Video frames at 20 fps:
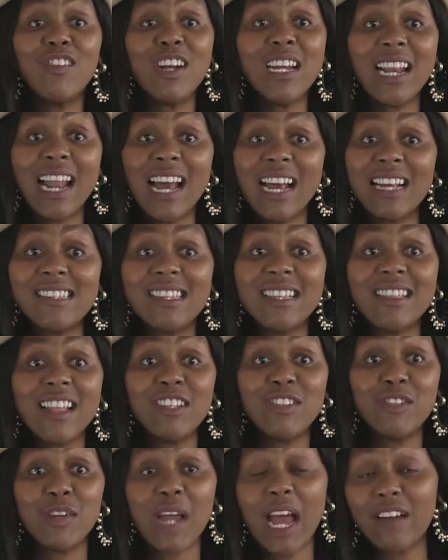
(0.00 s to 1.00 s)
realizing
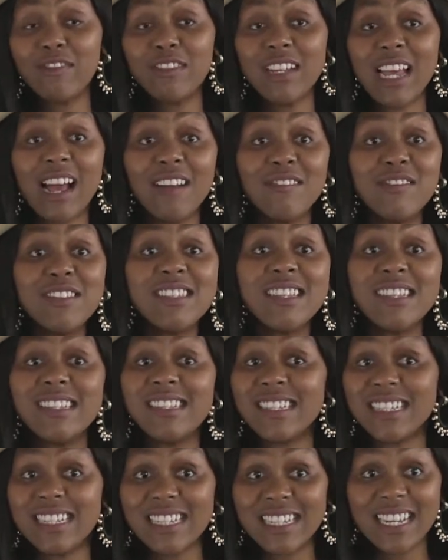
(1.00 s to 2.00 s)
that you have to have
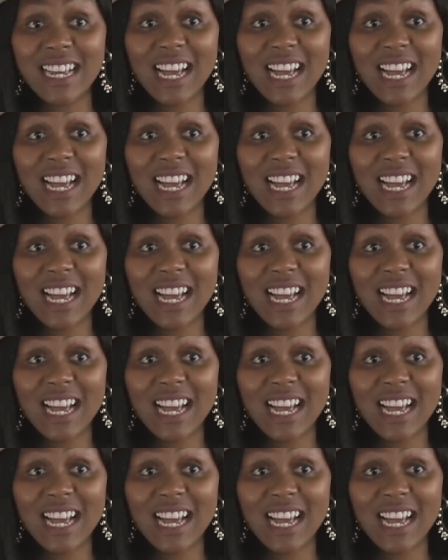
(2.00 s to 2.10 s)
city